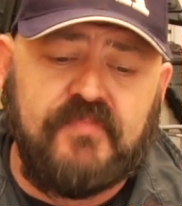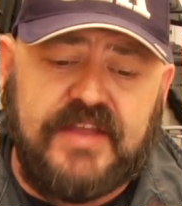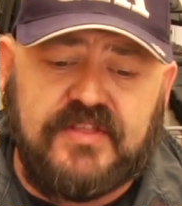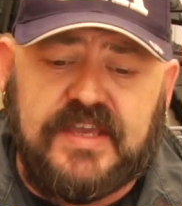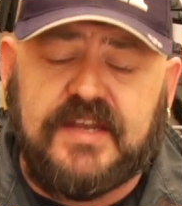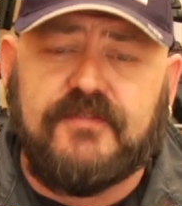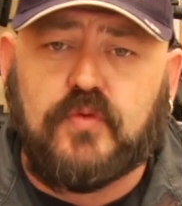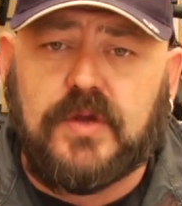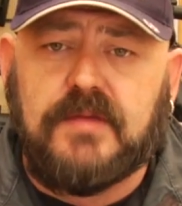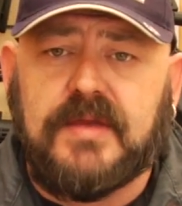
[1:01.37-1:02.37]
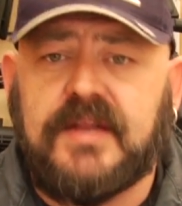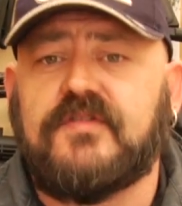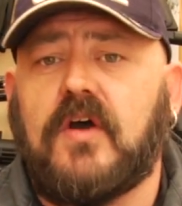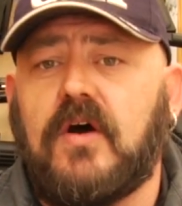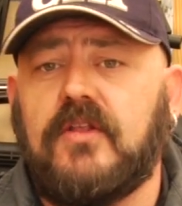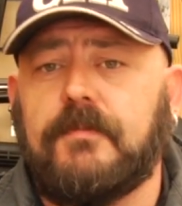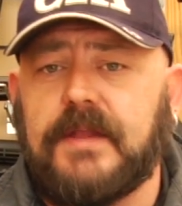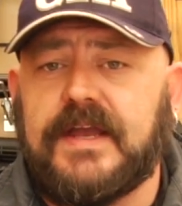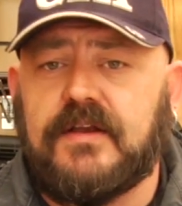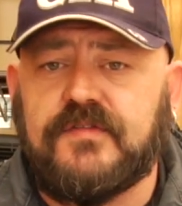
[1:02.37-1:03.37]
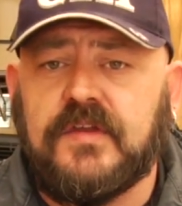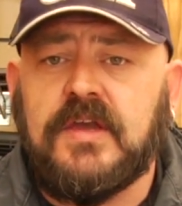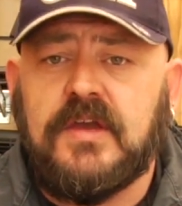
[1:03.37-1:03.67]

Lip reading: At the end of 20 minutes, all the players